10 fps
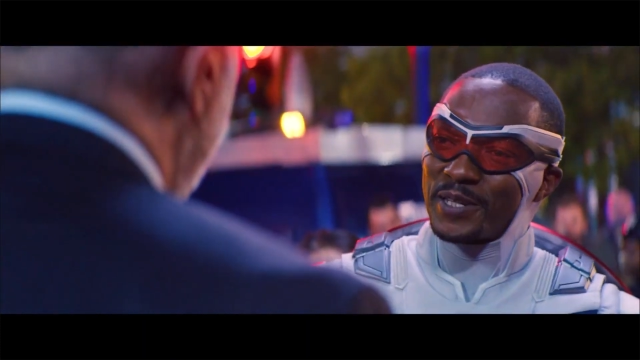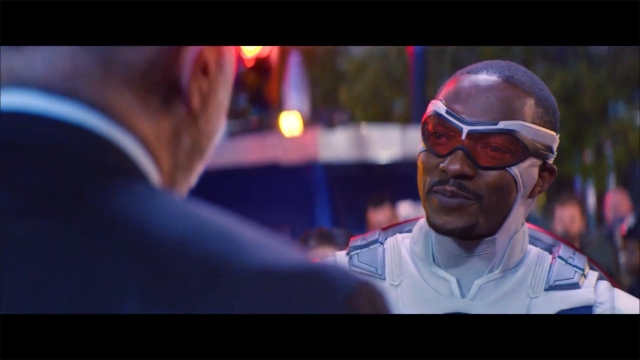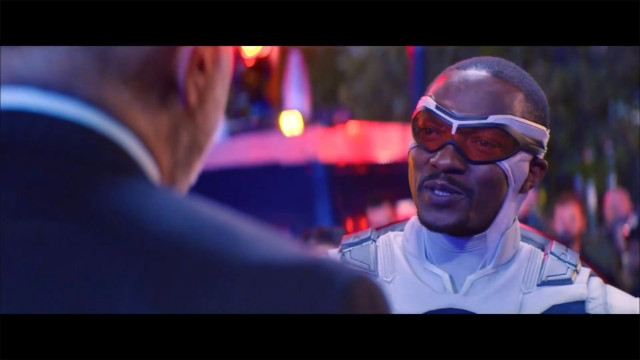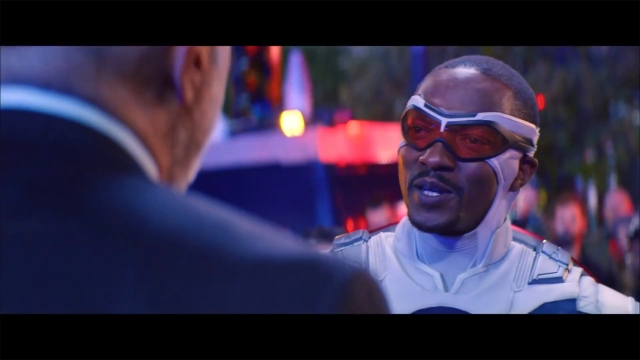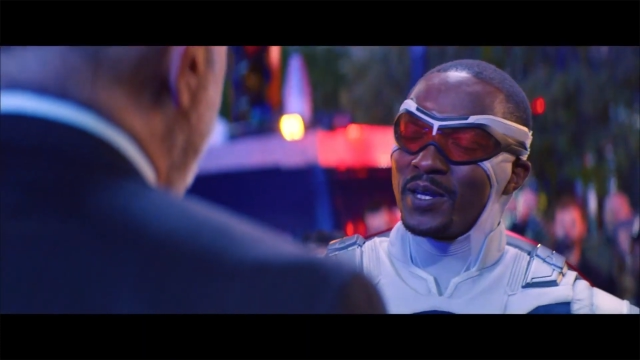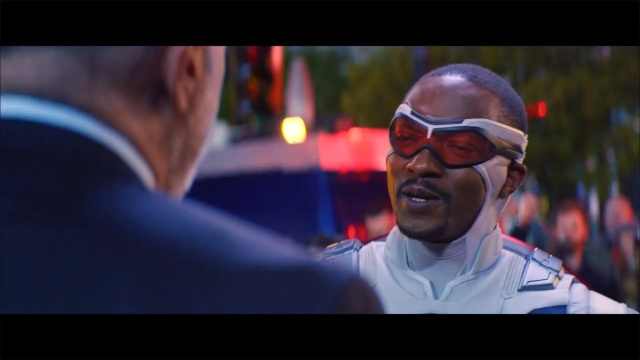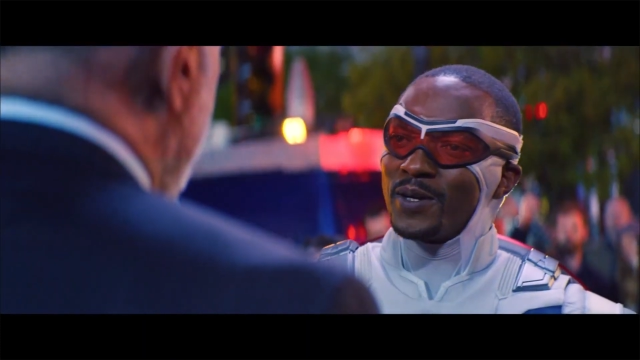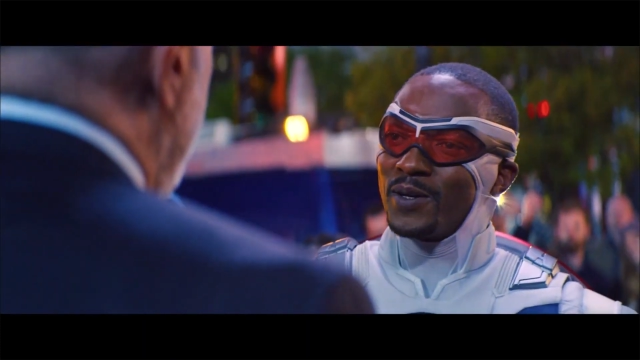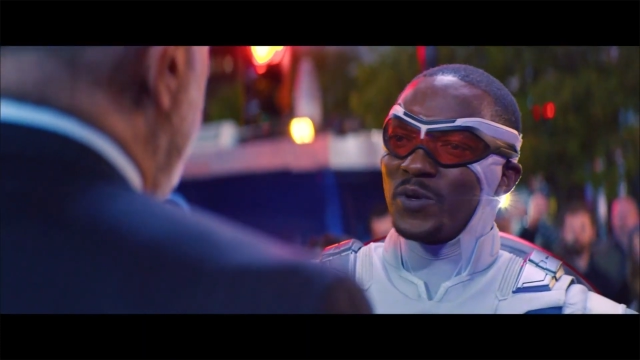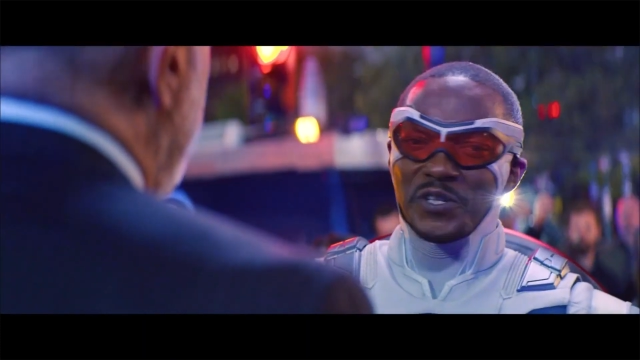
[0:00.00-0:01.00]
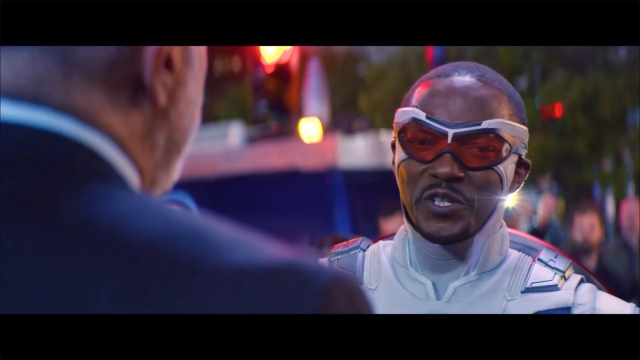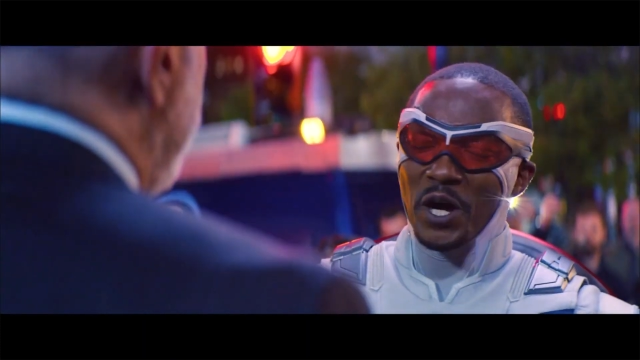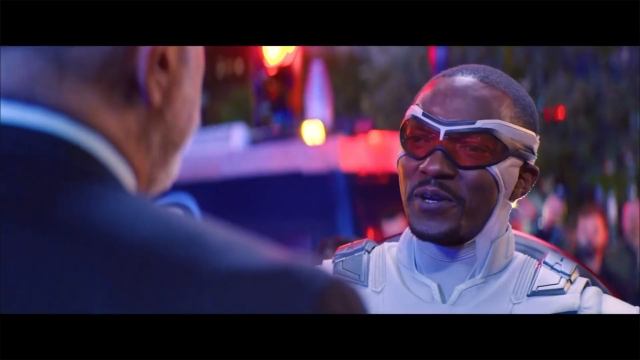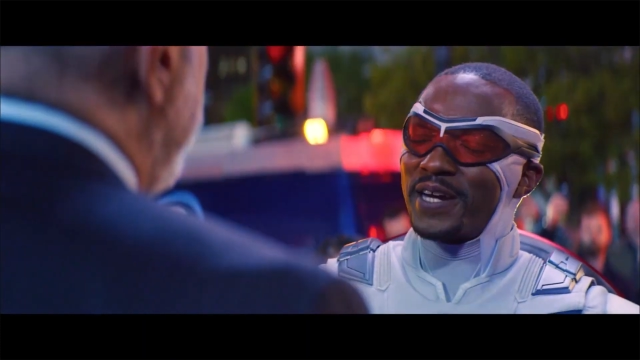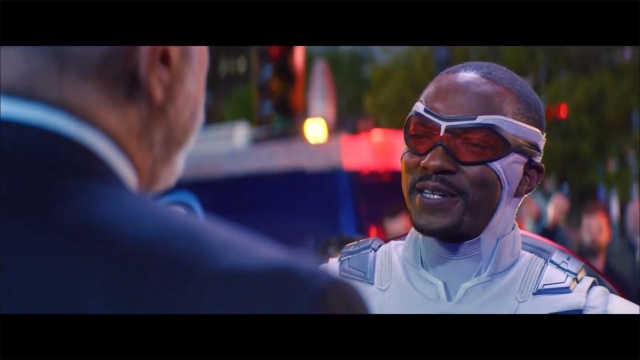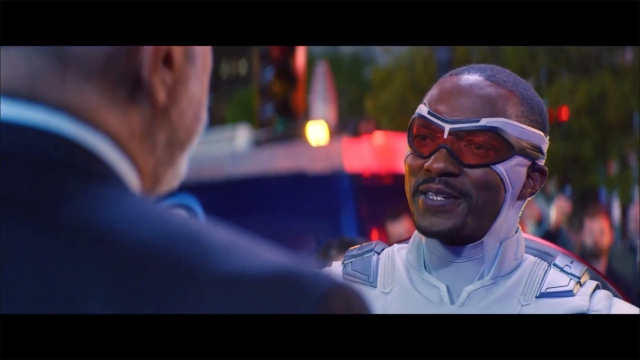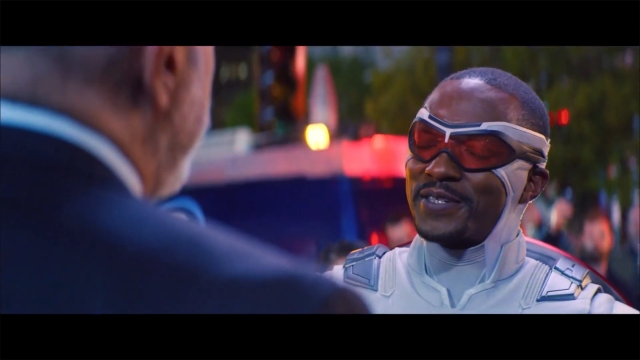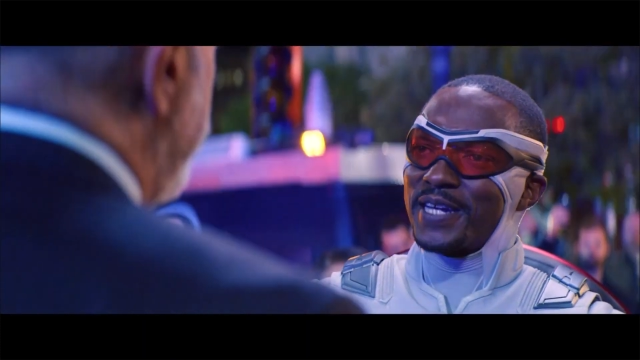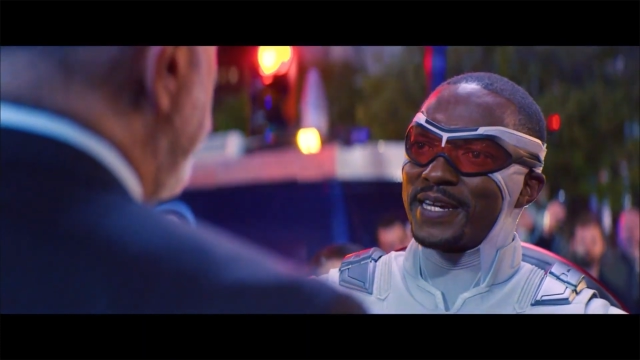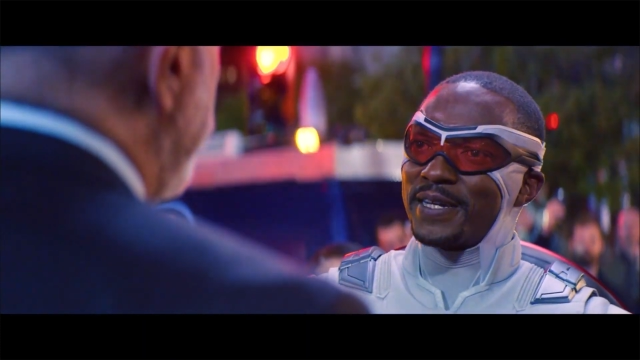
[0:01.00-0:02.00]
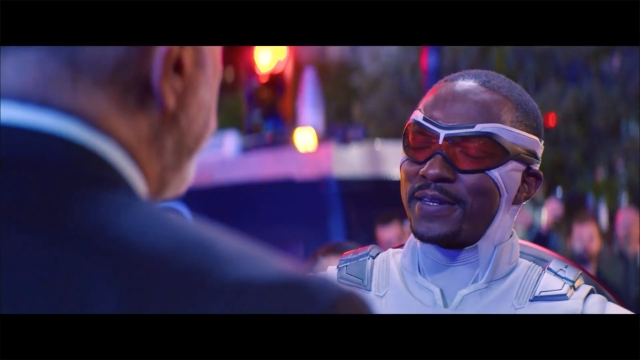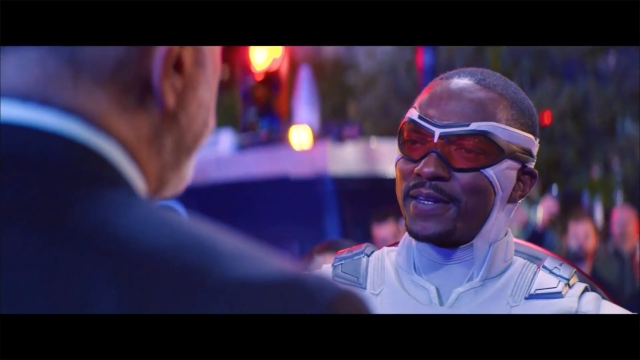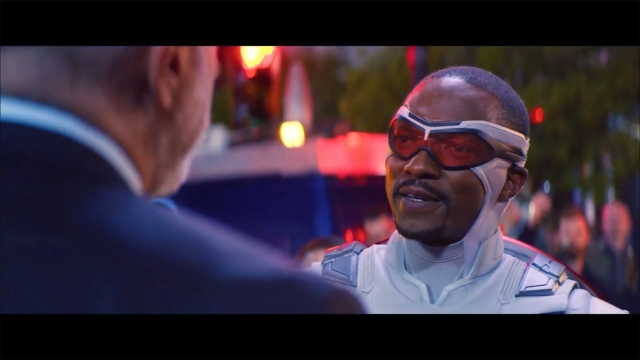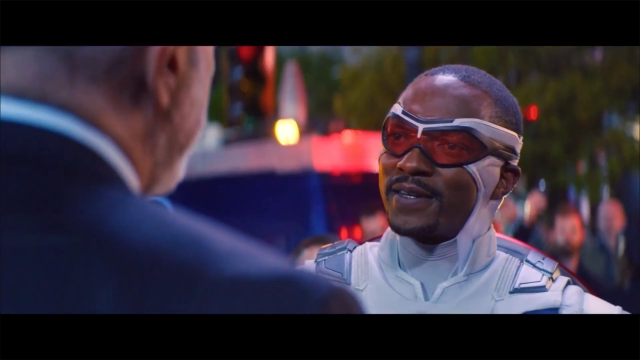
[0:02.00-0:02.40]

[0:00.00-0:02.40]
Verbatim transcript: can do better. And that's ultimately